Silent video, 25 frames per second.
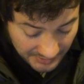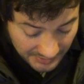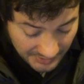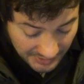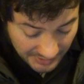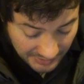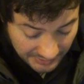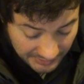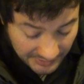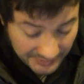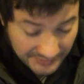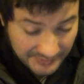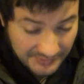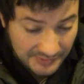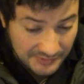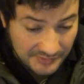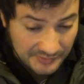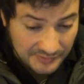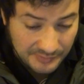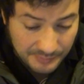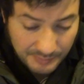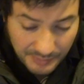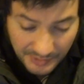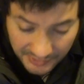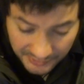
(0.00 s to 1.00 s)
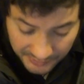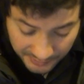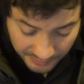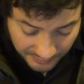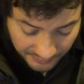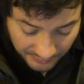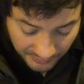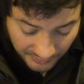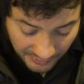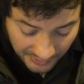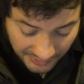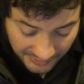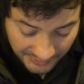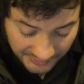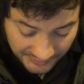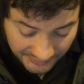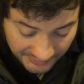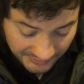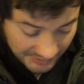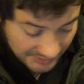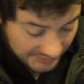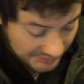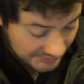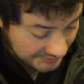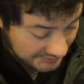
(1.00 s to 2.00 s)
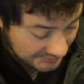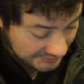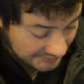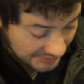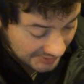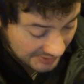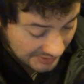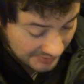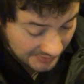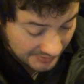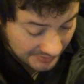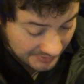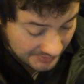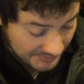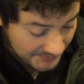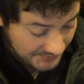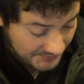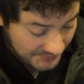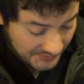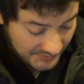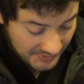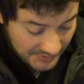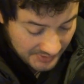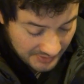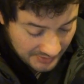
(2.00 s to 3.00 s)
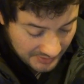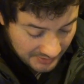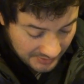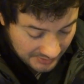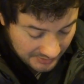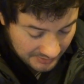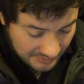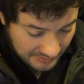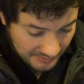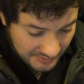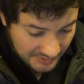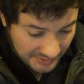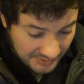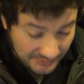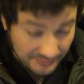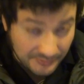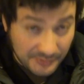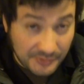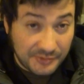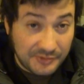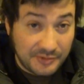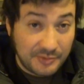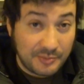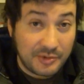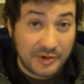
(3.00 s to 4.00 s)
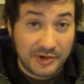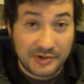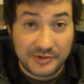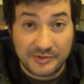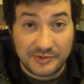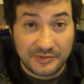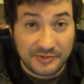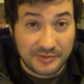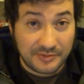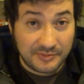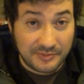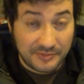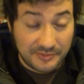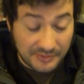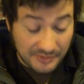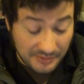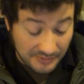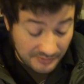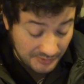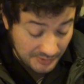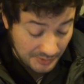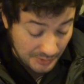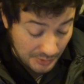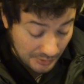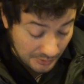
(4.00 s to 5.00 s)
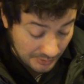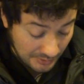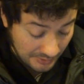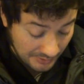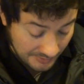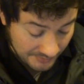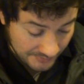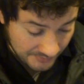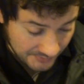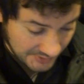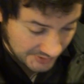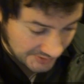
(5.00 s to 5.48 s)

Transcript: Now let's get the specs before I discuss just how my first impressions of it are.